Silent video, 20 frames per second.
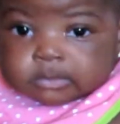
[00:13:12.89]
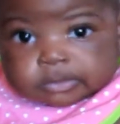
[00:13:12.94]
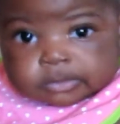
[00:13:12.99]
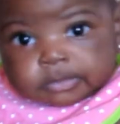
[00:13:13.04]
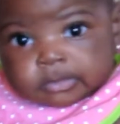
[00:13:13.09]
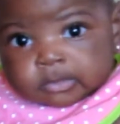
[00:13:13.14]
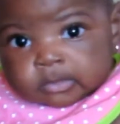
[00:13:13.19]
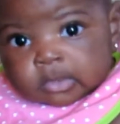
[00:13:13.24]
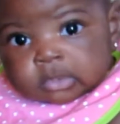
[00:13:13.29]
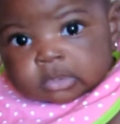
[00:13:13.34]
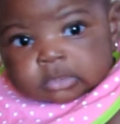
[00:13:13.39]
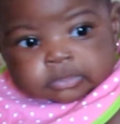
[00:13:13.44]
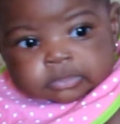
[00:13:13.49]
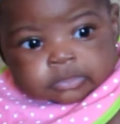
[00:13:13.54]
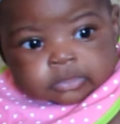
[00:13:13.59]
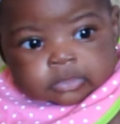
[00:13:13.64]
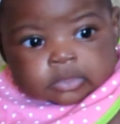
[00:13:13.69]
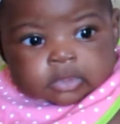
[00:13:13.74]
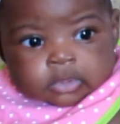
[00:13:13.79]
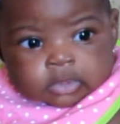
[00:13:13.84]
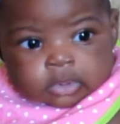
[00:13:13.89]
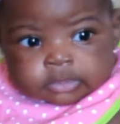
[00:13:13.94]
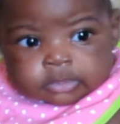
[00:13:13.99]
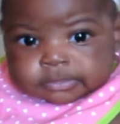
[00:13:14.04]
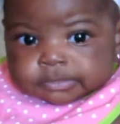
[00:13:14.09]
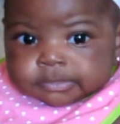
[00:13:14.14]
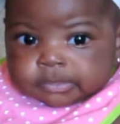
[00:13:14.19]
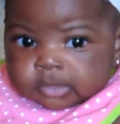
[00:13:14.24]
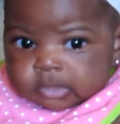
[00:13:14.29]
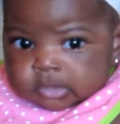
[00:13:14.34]
if he were to receive his
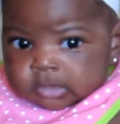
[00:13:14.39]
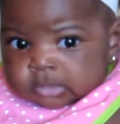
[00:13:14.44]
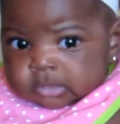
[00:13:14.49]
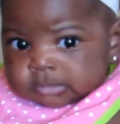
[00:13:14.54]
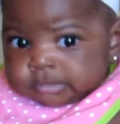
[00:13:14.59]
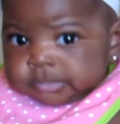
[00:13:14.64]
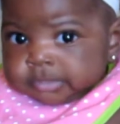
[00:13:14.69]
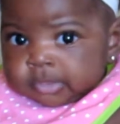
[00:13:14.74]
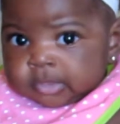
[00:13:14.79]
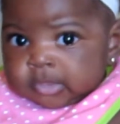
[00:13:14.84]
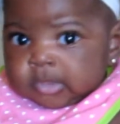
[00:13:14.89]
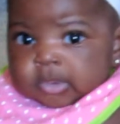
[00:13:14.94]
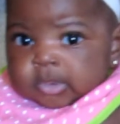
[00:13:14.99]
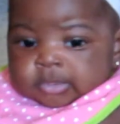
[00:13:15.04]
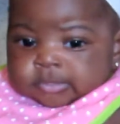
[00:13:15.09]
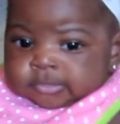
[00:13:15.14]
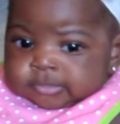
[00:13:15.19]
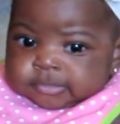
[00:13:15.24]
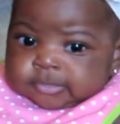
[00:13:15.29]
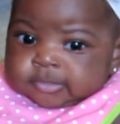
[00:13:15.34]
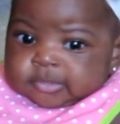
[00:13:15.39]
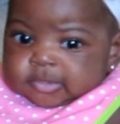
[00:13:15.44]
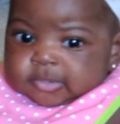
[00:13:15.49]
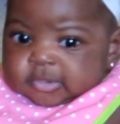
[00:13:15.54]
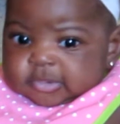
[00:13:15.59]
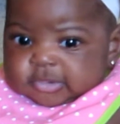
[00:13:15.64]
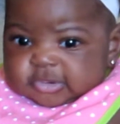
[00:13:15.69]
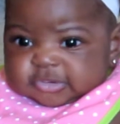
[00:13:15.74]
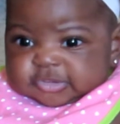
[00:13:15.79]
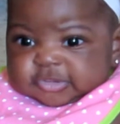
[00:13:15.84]
authority under the
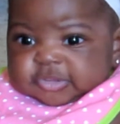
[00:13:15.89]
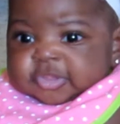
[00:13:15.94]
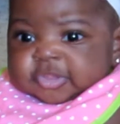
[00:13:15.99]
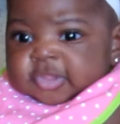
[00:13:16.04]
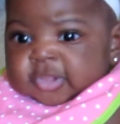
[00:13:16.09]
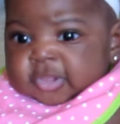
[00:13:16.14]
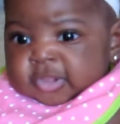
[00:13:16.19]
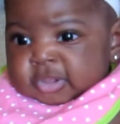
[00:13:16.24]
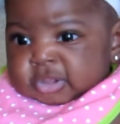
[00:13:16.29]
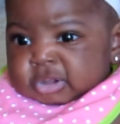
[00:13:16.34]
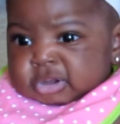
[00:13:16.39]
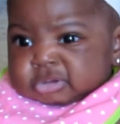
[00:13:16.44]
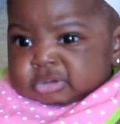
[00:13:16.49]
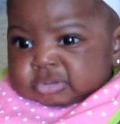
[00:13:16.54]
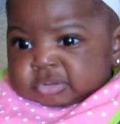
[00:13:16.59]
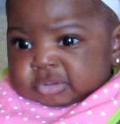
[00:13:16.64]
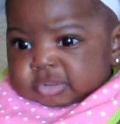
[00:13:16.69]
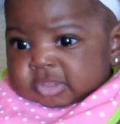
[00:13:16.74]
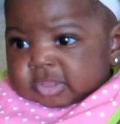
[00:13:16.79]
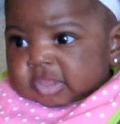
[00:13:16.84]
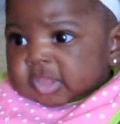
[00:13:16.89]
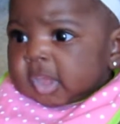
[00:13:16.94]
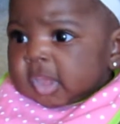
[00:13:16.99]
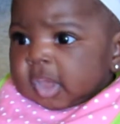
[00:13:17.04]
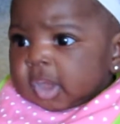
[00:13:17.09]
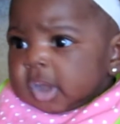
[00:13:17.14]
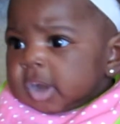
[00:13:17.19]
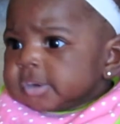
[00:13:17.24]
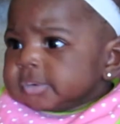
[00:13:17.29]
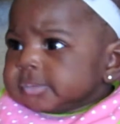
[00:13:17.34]
Constitution and laws
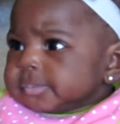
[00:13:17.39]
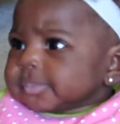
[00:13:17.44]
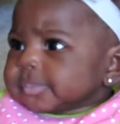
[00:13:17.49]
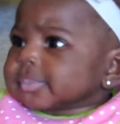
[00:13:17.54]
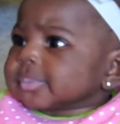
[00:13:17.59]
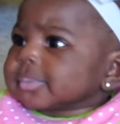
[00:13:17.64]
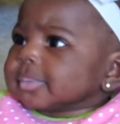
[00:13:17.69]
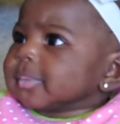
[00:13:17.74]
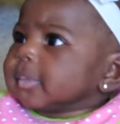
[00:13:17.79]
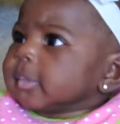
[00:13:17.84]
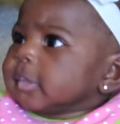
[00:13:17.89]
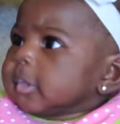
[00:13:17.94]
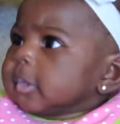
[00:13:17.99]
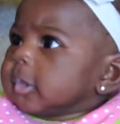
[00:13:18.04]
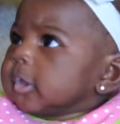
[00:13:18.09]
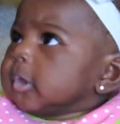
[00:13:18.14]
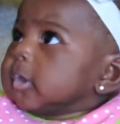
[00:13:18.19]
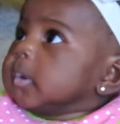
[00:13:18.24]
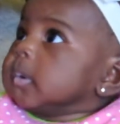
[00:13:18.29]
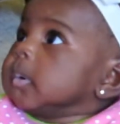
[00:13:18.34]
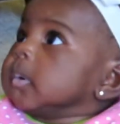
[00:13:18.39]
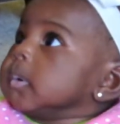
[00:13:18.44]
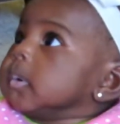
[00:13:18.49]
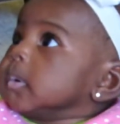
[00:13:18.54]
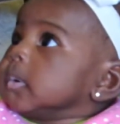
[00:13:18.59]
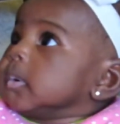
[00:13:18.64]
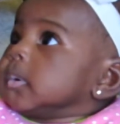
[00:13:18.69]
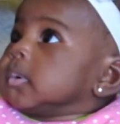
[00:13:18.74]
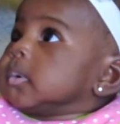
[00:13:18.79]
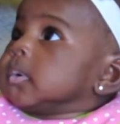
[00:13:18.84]
Congress has enacted. So, Mr.
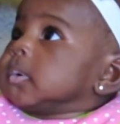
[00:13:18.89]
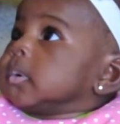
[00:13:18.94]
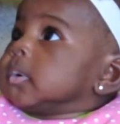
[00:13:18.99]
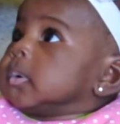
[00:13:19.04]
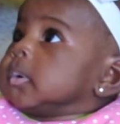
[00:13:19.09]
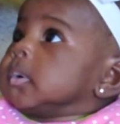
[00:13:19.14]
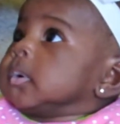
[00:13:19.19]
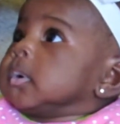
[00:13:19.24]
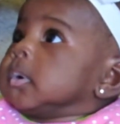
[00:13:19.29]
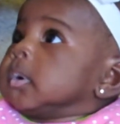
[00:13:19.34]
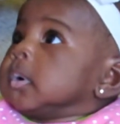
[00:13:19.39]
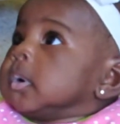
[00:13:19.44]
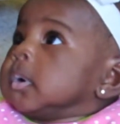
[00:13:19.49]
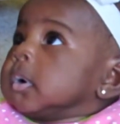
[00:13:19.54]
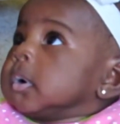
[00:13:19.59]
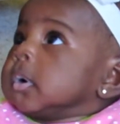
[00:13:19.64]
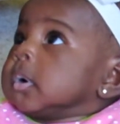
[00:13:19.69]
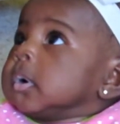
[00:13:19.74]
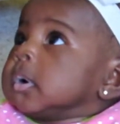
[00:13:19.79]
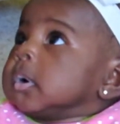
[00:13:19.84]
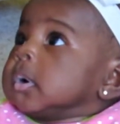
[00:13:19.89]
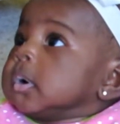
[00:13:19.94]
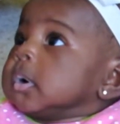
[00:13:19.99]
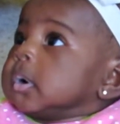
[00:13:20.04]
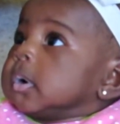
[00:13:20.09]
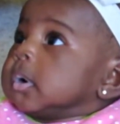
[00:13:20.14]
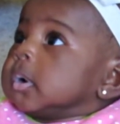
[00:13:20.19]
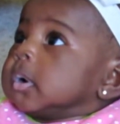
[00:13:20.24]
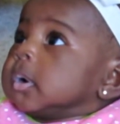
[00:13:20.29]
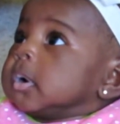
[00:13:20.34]
Chairman, I
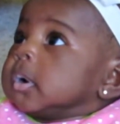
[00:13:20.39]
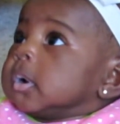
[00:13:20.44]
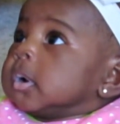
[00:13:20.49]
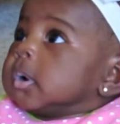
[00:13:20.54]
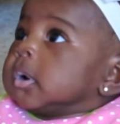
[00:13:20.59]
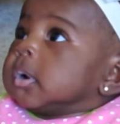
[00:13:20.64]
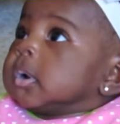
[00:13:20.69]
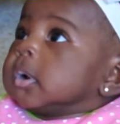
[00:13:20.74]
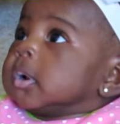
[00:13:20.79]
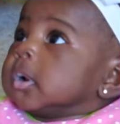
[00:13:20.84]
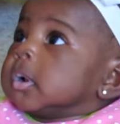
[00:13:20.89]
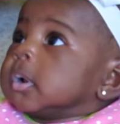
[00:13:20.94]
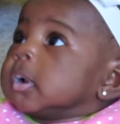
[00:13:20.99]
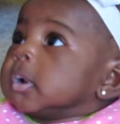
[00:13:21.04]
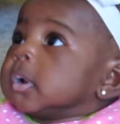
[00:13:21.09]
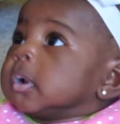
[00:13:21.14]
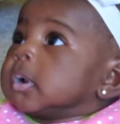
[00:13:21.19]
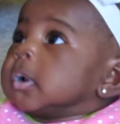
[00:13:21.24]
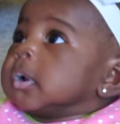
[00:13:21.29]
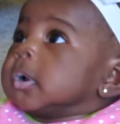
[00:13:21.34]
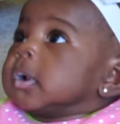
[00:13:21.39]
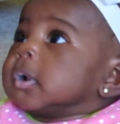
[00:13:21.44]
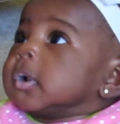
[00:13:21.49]
ask consent to place in the record an